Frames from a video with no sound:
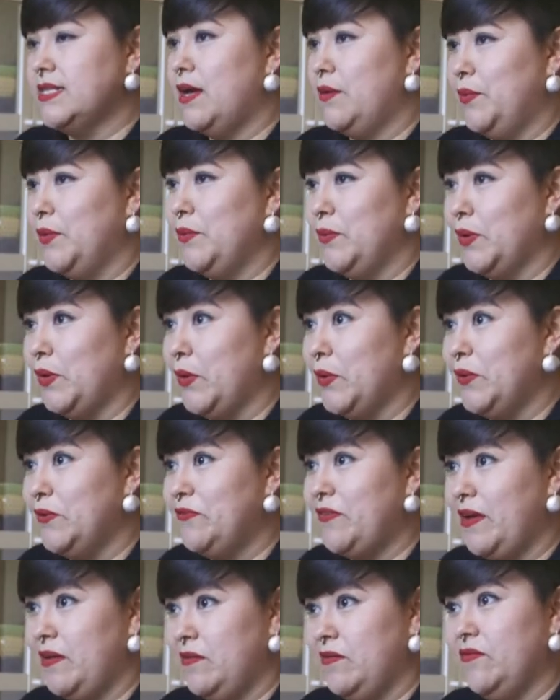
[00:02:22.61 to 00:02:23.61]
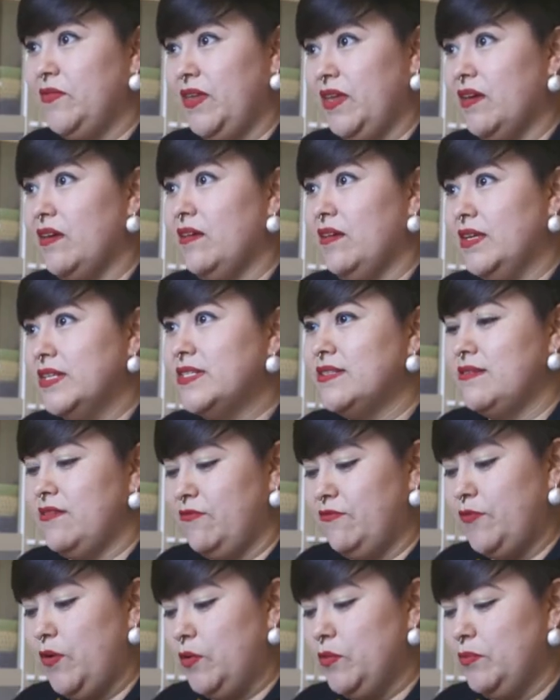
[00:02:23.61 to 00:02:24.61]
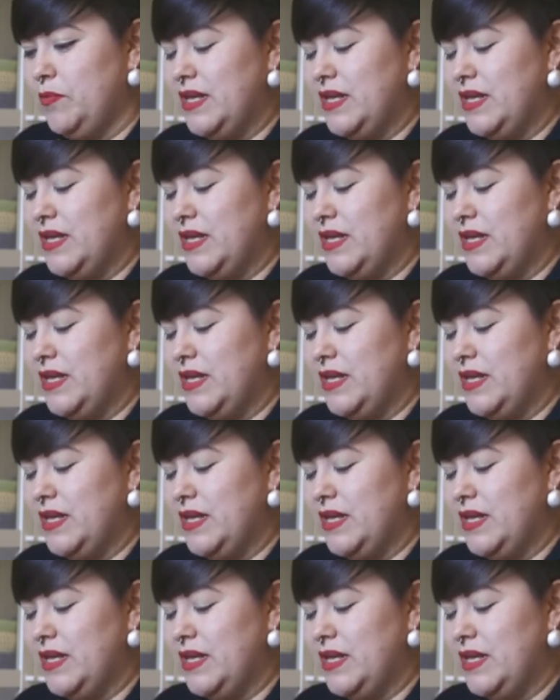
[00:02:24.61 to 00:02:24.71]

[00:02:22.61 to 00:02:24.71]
We were notified via a phone